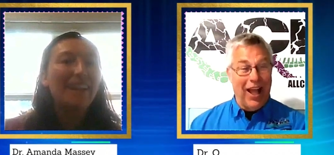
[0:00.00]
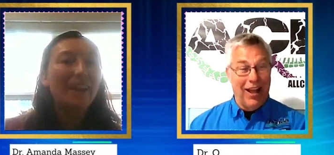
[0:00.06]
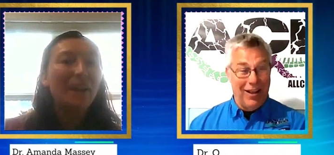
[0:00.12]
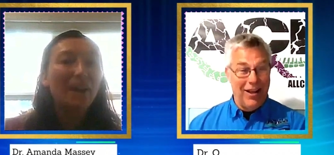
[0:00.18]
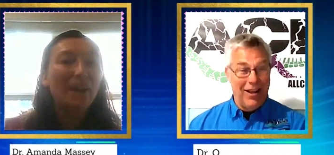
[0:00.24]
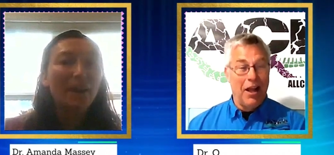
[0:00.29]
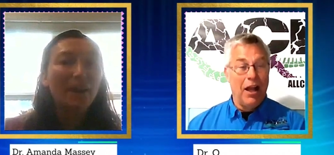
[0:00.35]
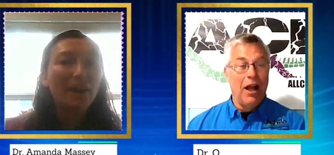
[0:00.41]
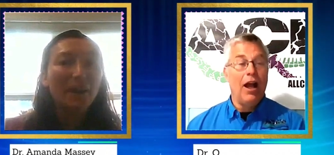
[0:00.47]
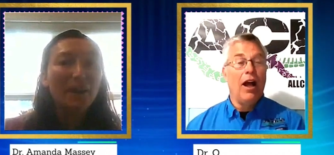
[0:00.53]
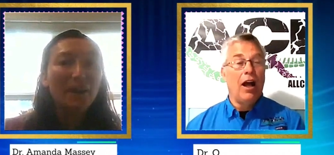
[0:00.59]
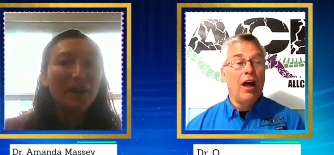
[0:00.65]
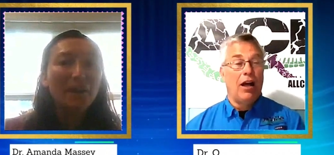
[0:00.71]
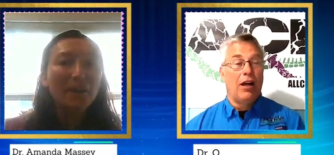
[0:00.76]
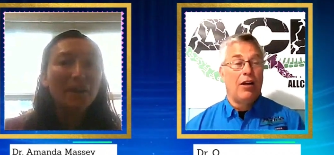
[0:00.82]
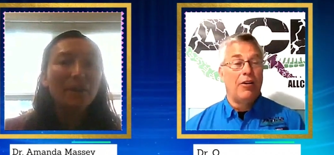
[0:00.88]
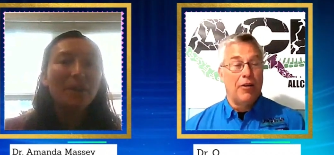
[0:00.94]

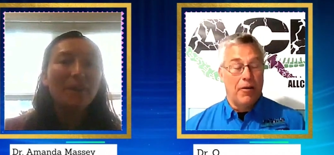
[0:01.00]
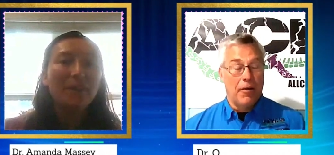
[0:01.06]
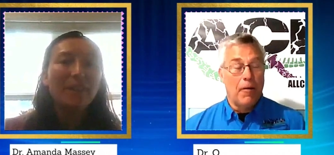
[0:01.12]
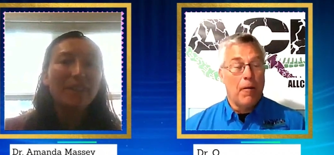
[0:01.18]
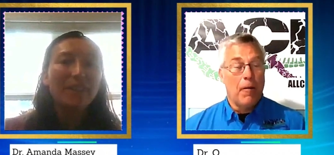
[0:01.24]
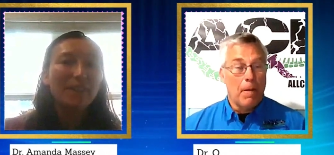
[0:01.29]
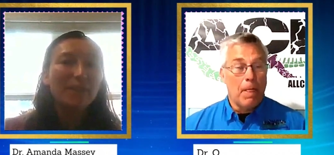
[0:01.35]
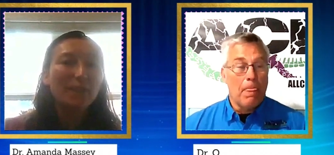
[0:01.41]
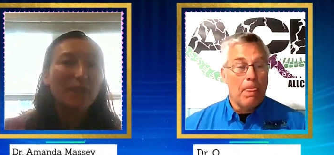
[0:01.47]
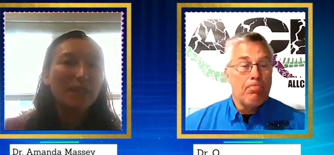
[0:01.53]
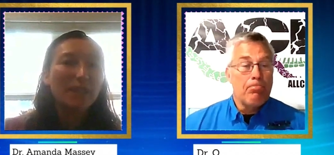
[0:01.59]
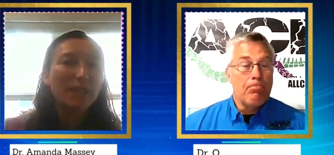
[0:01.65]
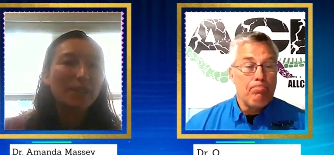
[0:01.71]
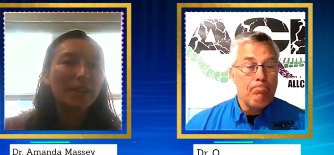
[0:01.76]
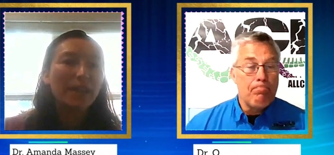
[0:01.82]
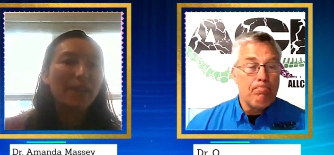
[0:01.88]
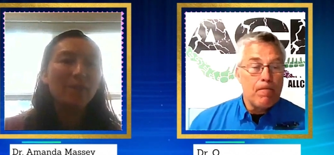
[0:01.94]
Speaker 1: oh, that's
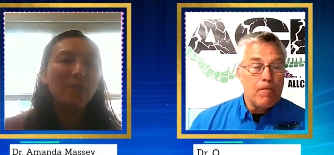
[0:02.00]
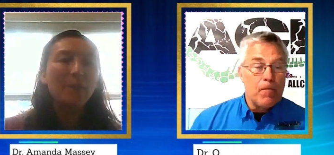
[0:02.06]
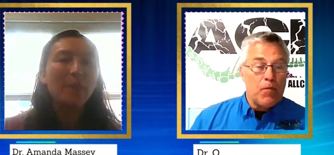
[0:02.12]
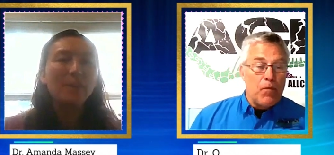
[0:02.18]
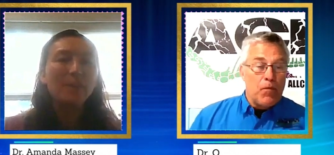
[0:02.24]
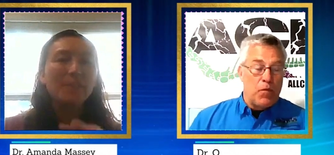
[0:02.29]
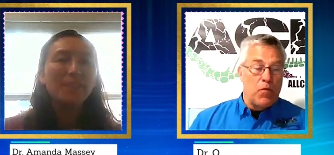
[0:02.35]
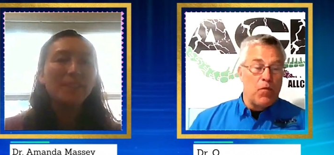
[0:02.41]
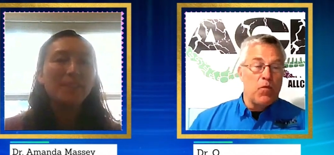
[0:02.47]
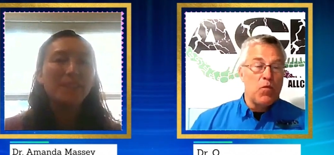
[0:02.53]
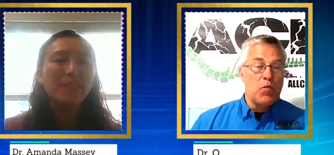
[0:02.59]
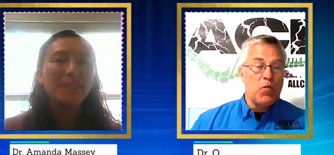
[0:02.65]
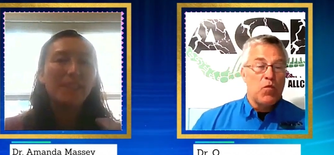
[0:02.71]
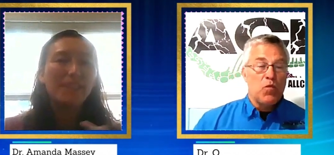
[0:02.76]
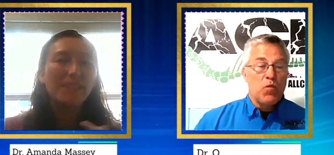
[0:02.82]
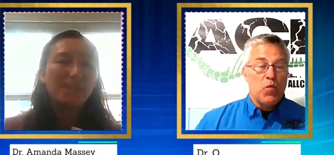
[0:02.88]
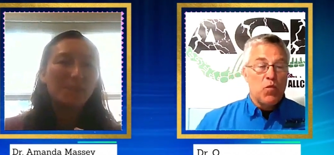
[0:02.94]
great. So then everyone else hears
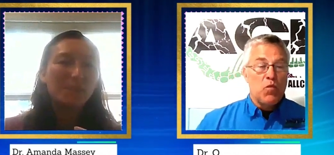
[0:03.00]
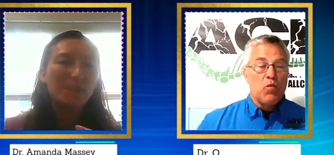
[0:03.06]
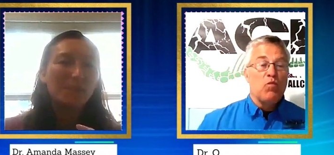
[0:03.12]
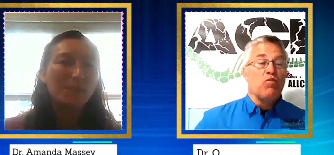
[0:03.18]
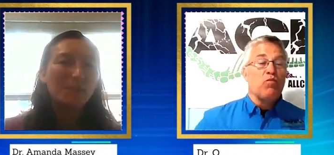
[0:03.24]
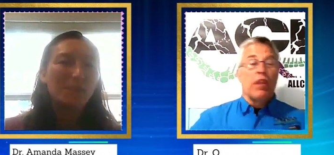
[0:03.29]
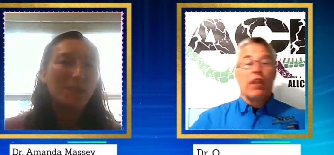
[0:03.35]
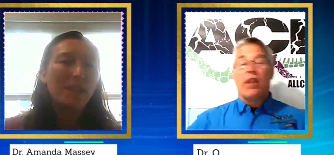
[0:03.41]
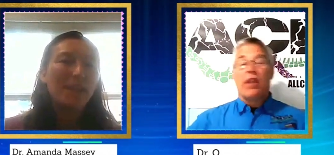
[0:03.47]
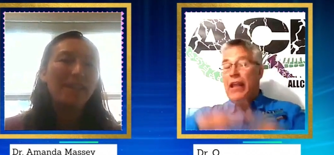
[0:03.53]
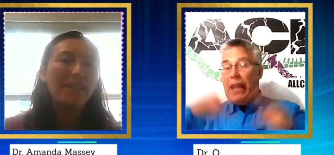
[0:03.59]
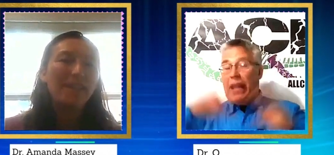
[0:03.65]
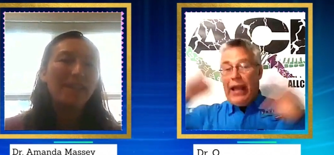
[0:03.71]
the answers and